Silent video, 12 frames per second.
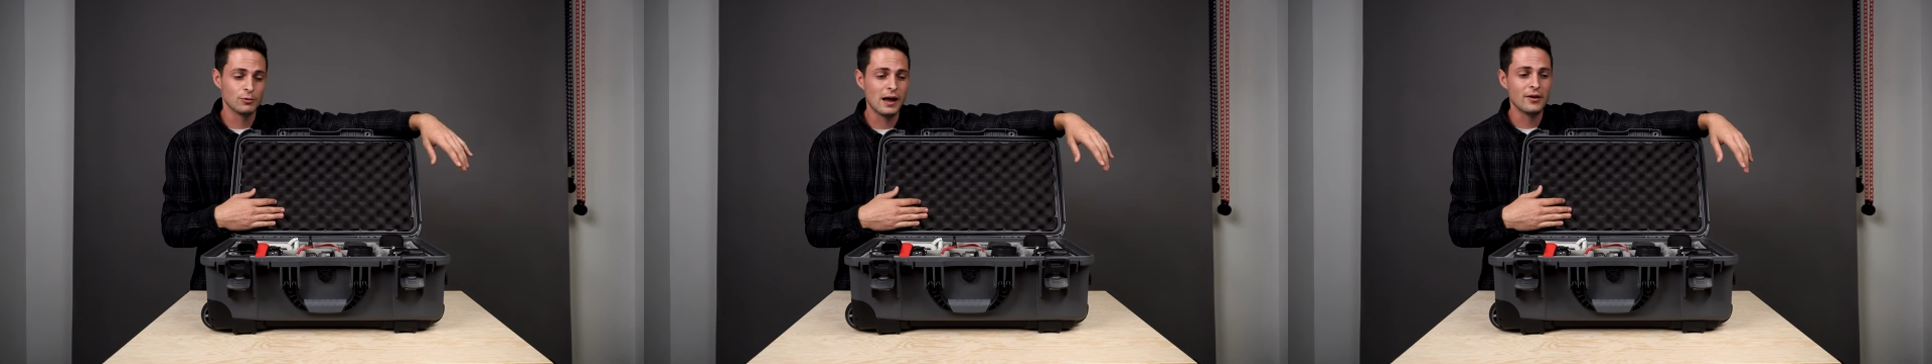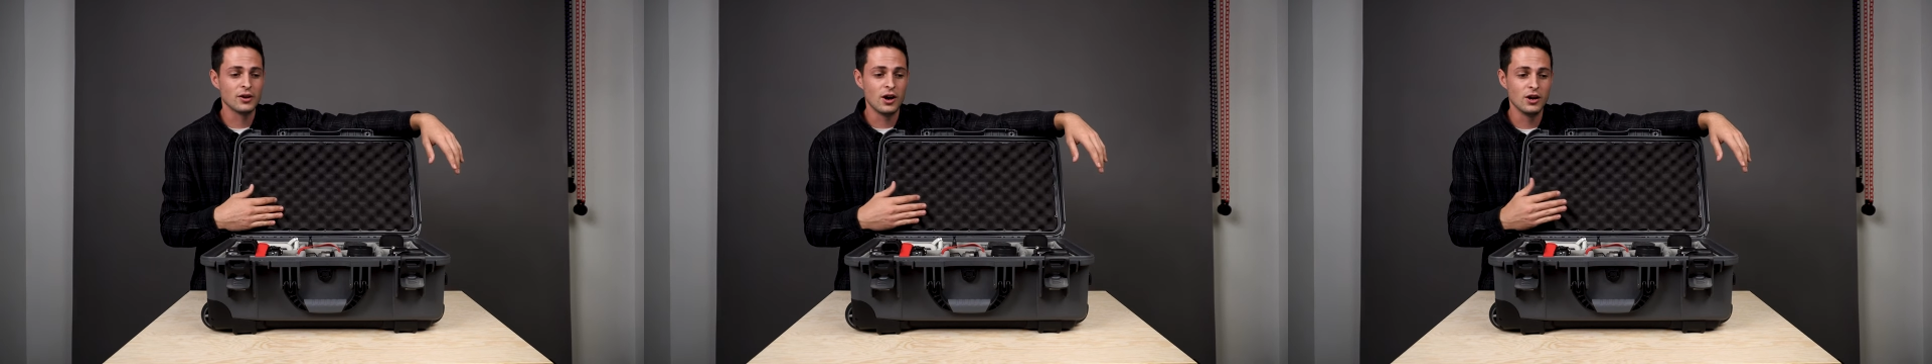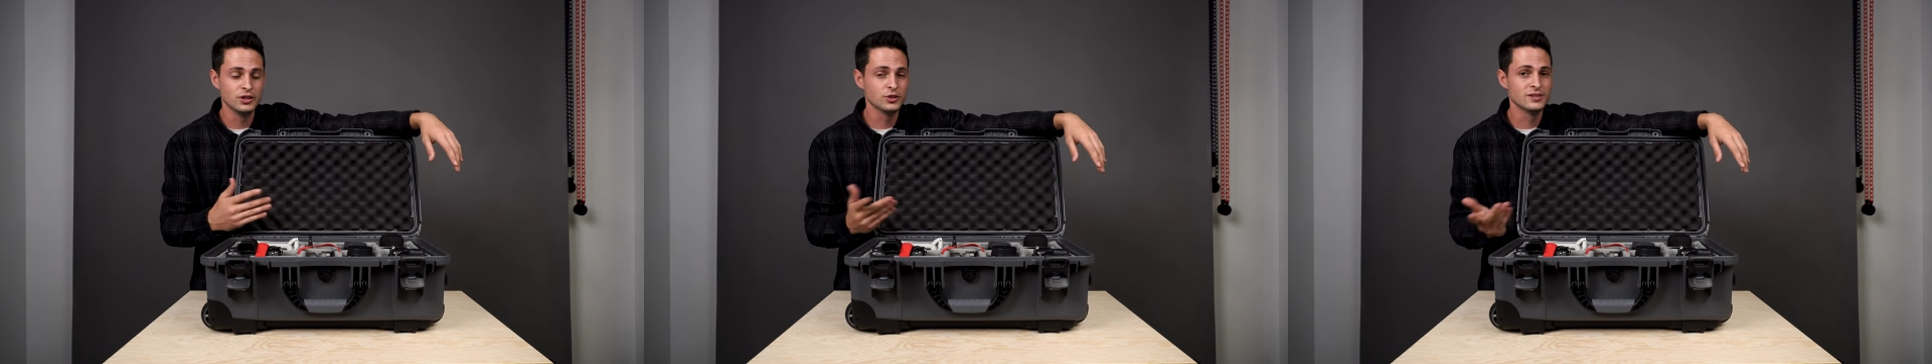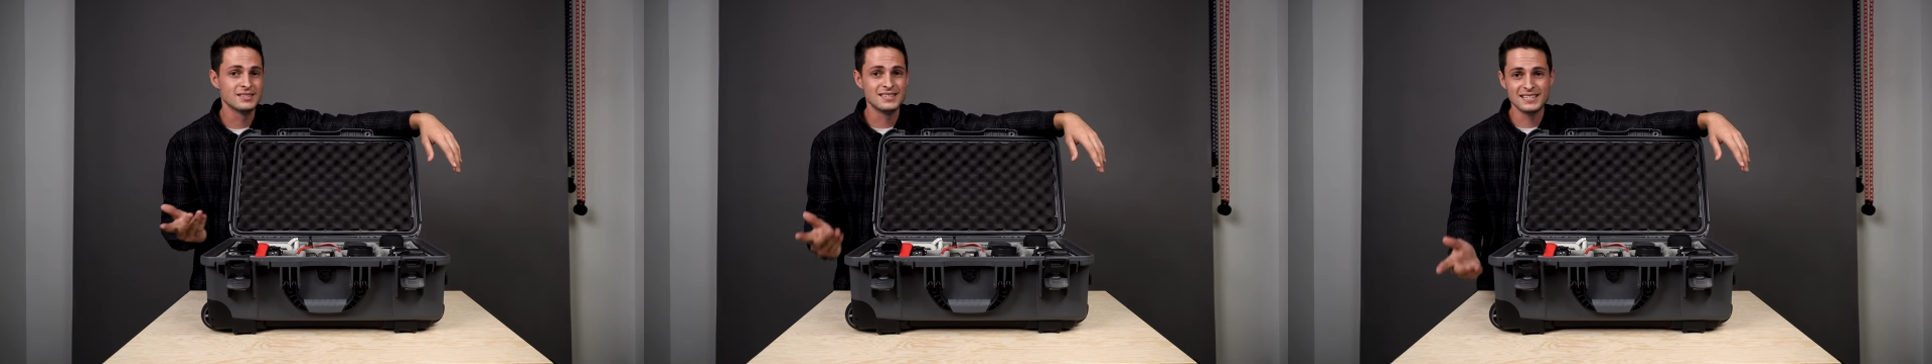around
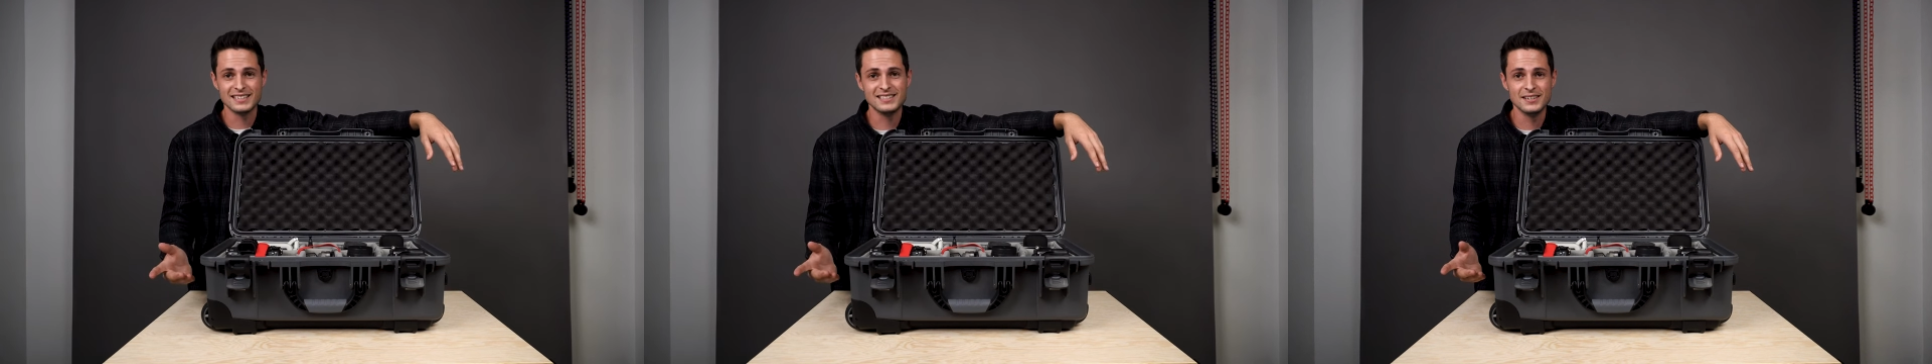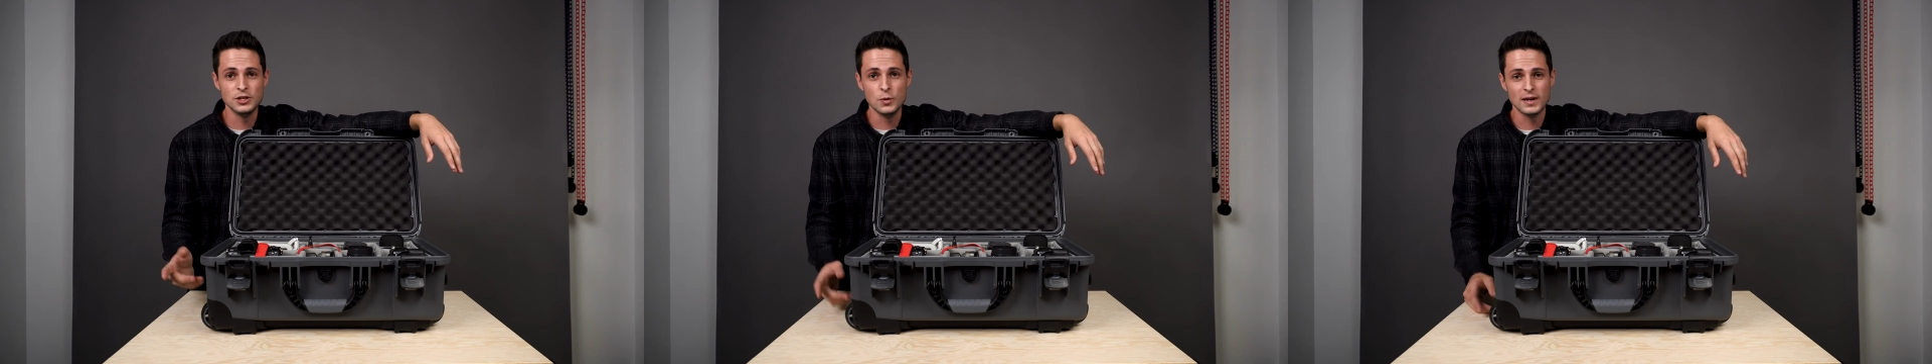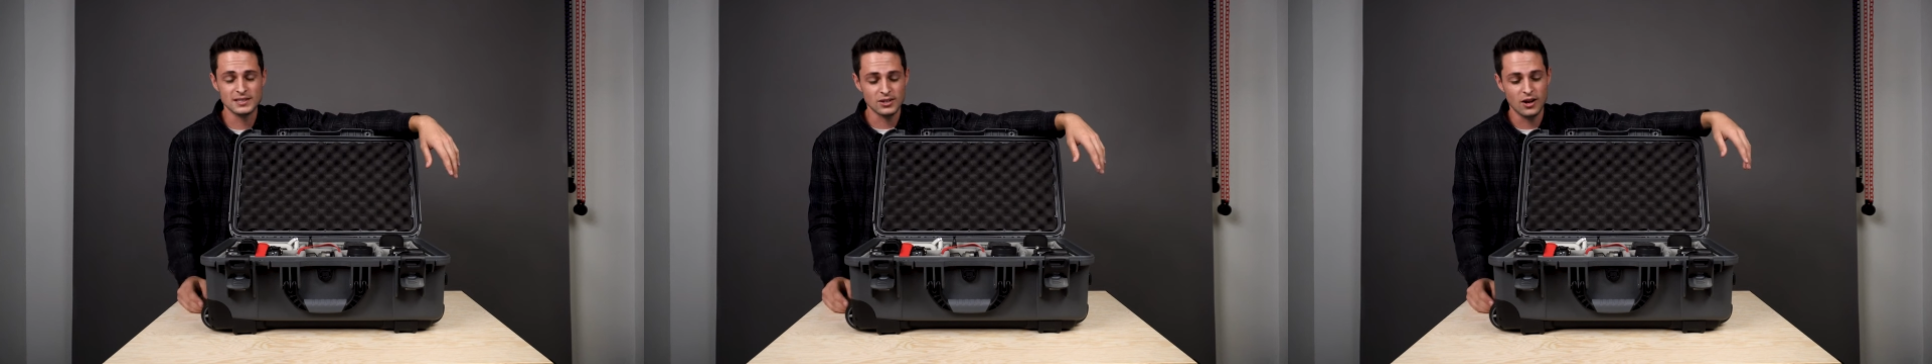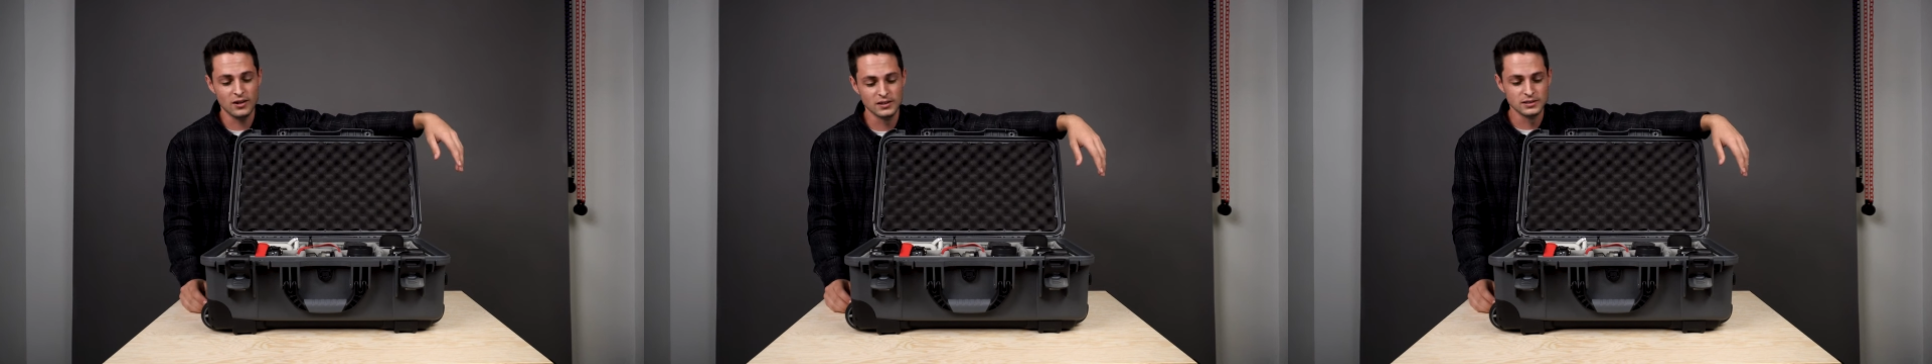160 US
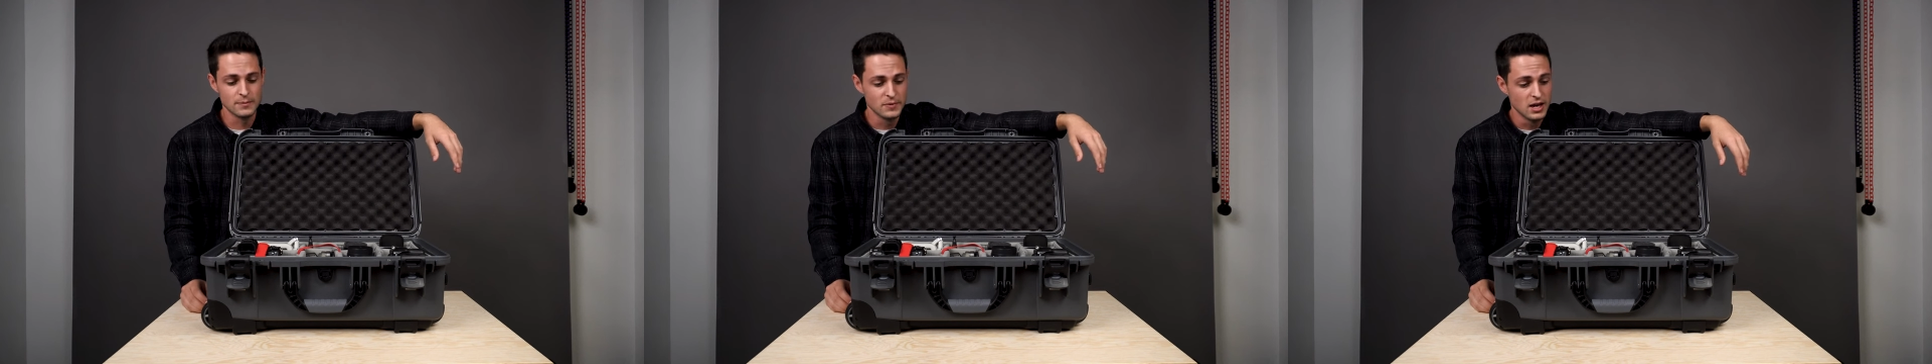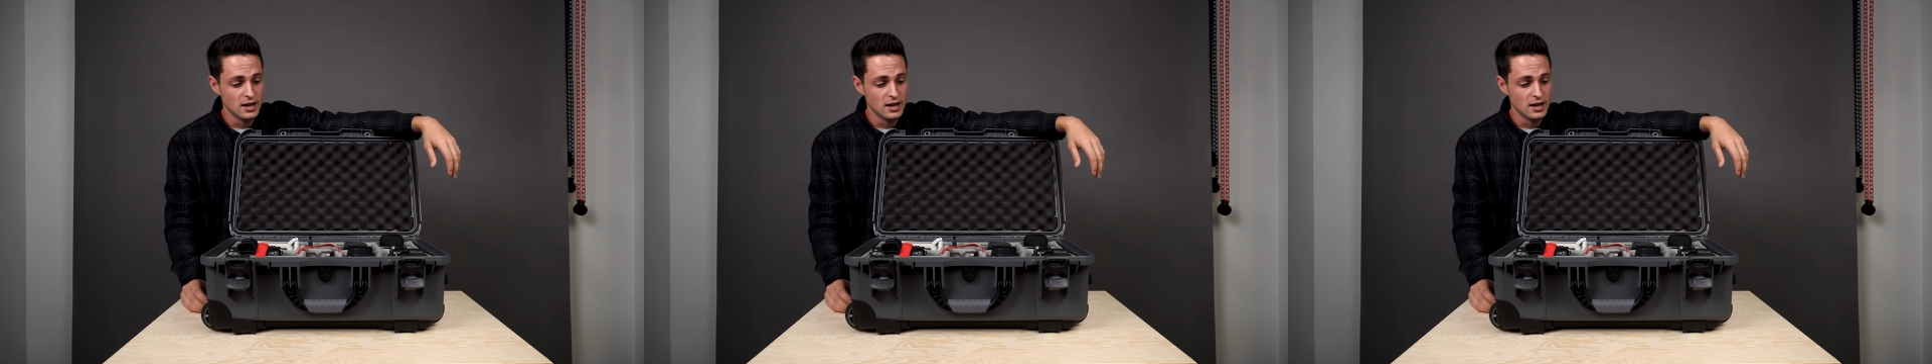dollars.